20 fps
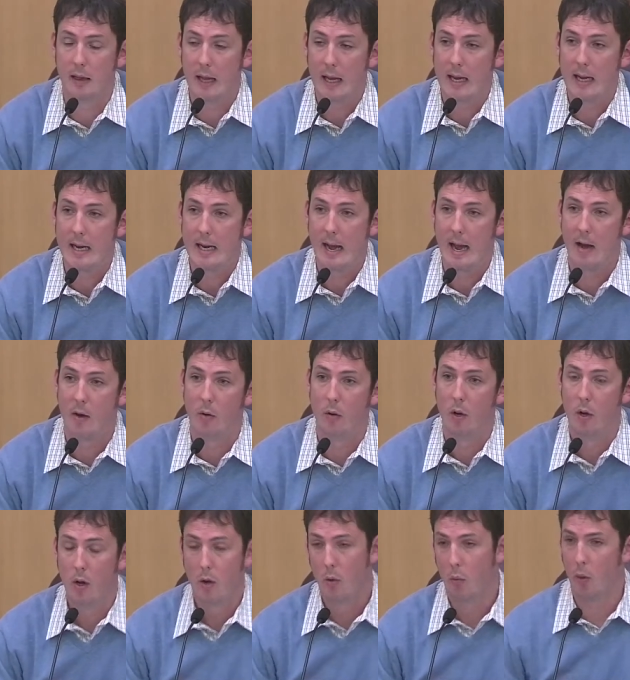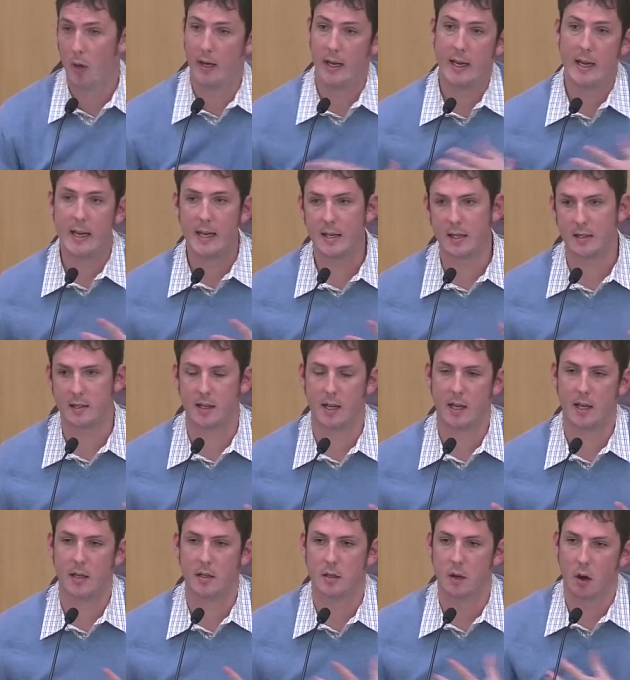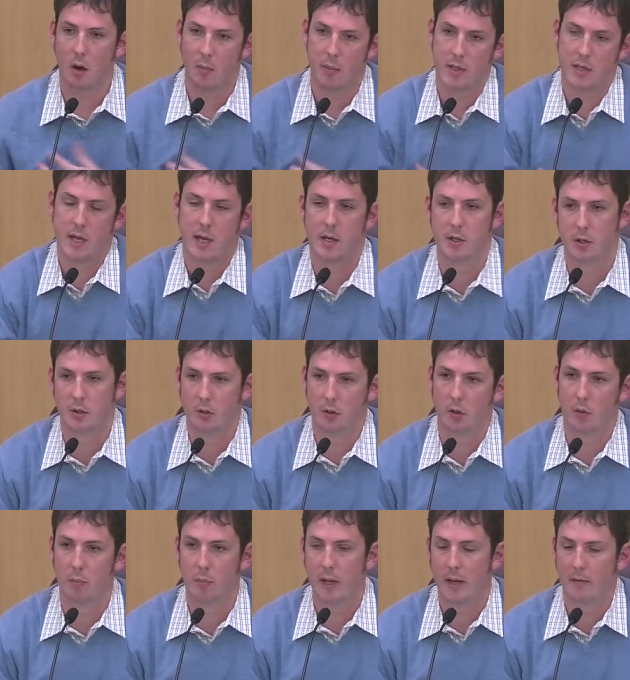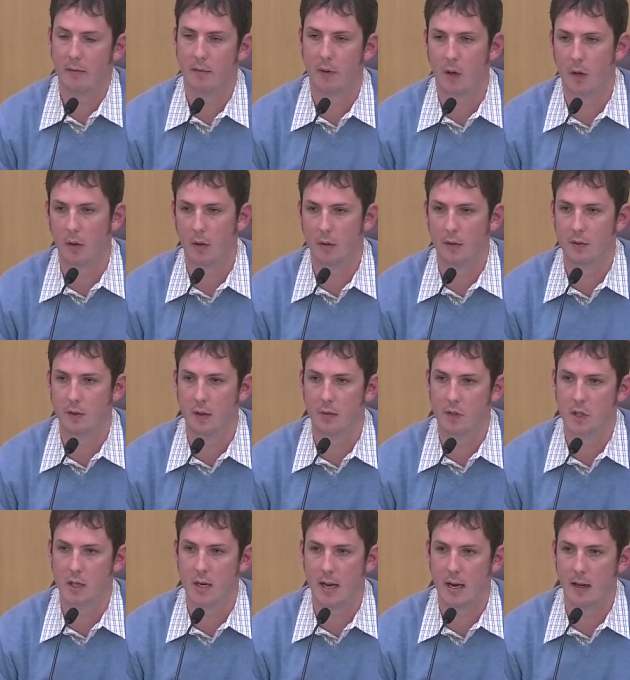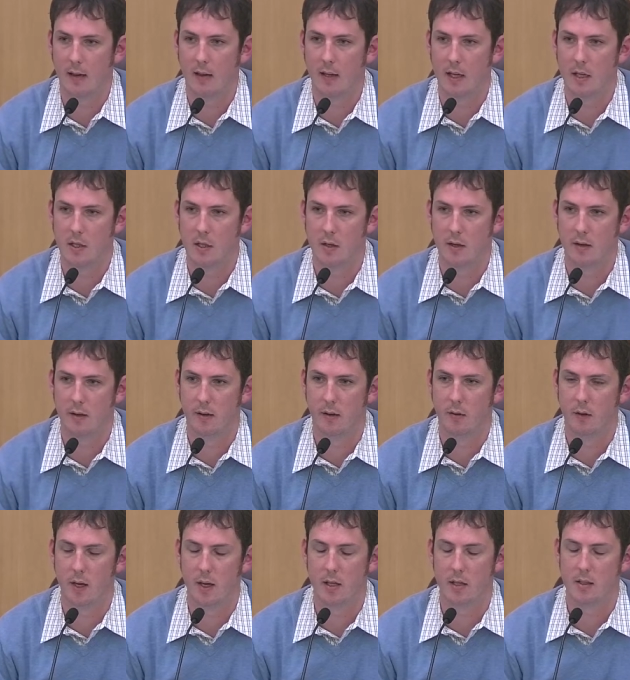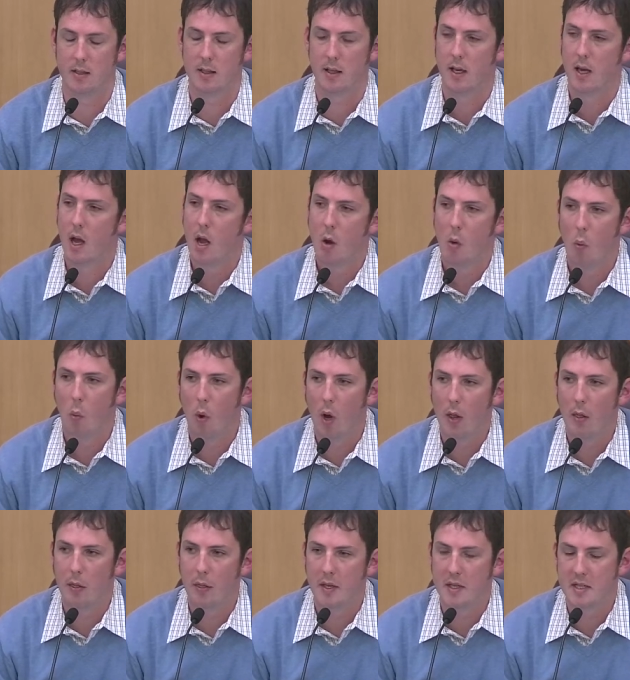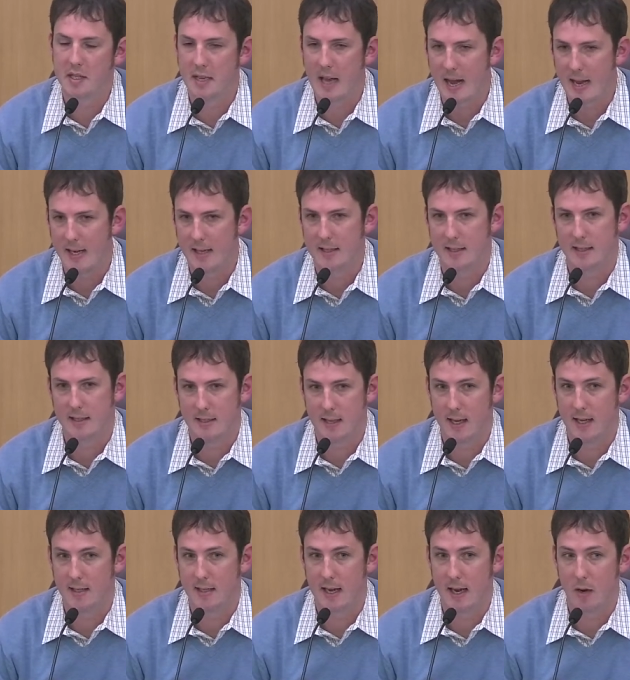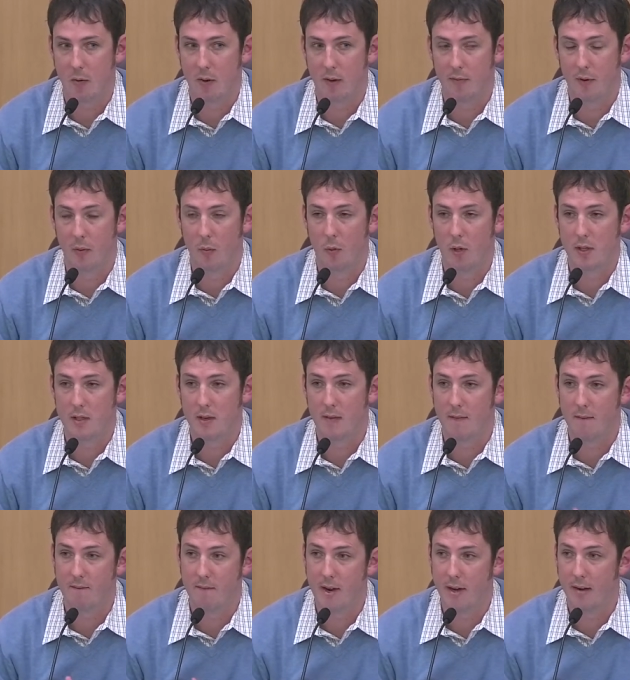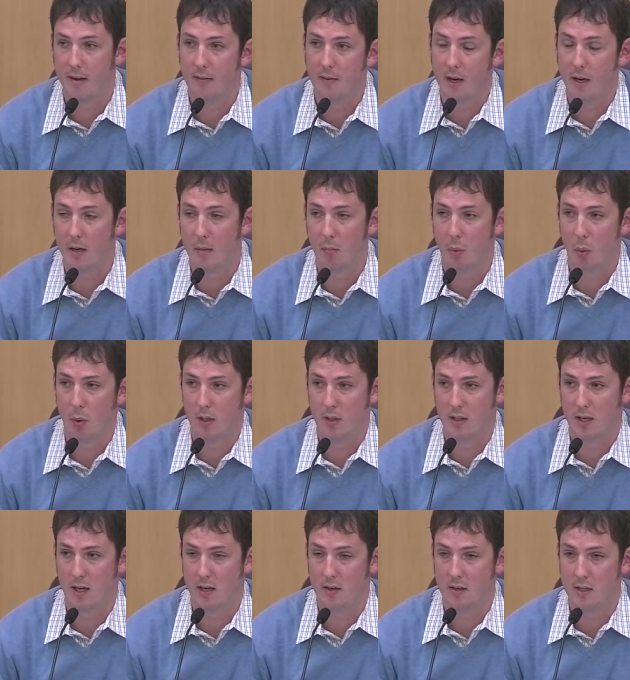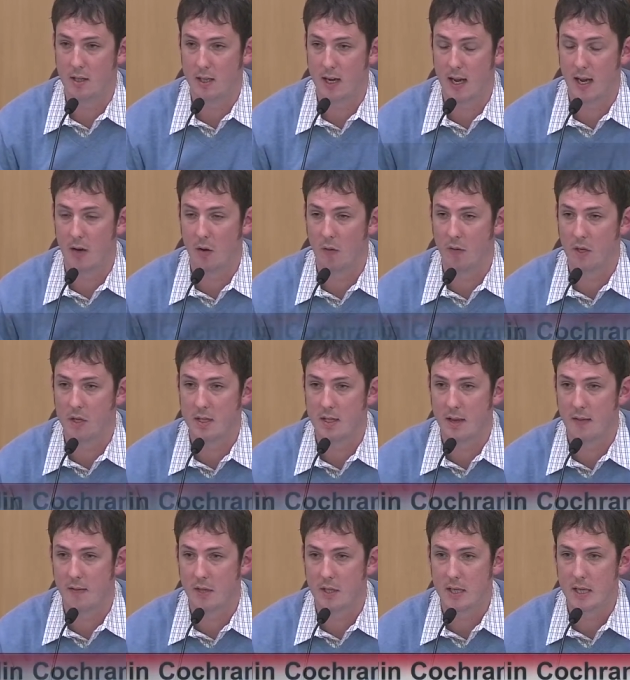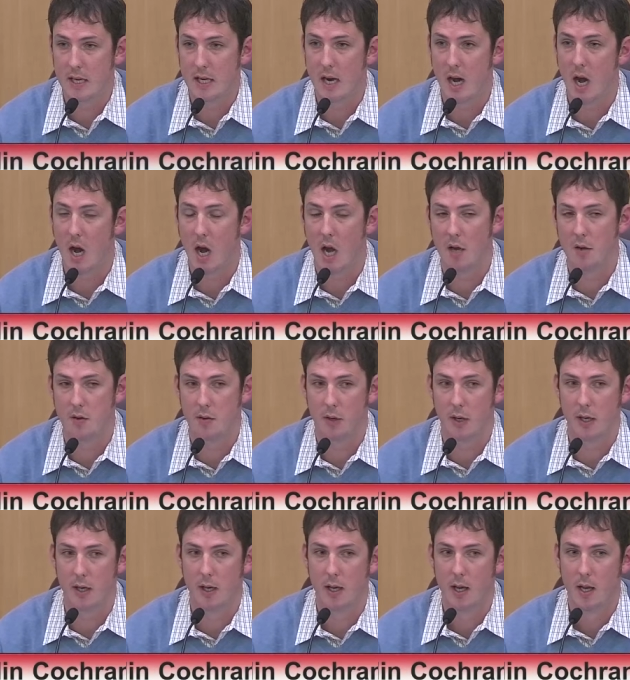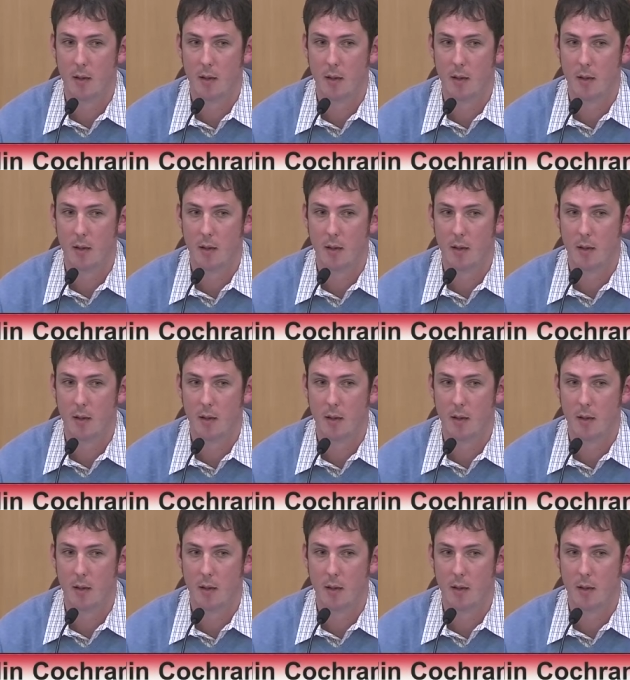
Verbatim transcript: laying out what he sees are potential pitfalls of genetically engineered ingredients. What the science says, however, what's very, very important to understand over 1,700